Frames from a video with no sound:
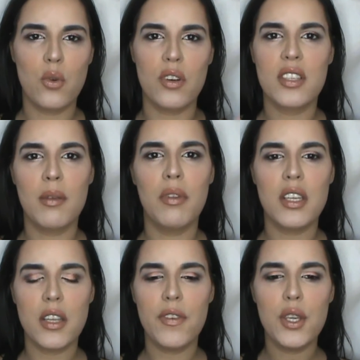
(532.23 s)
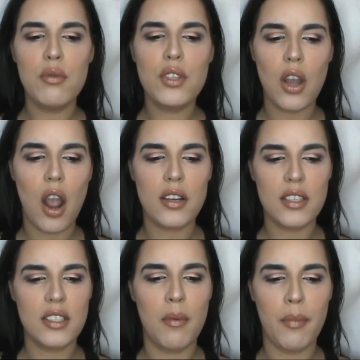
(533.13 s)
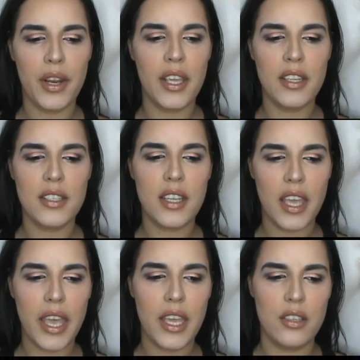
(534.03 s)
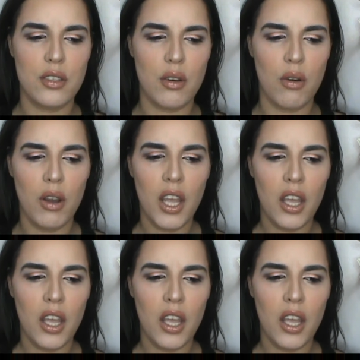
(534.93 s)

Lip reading: or siblings, if you talk to somebody and say, hey, so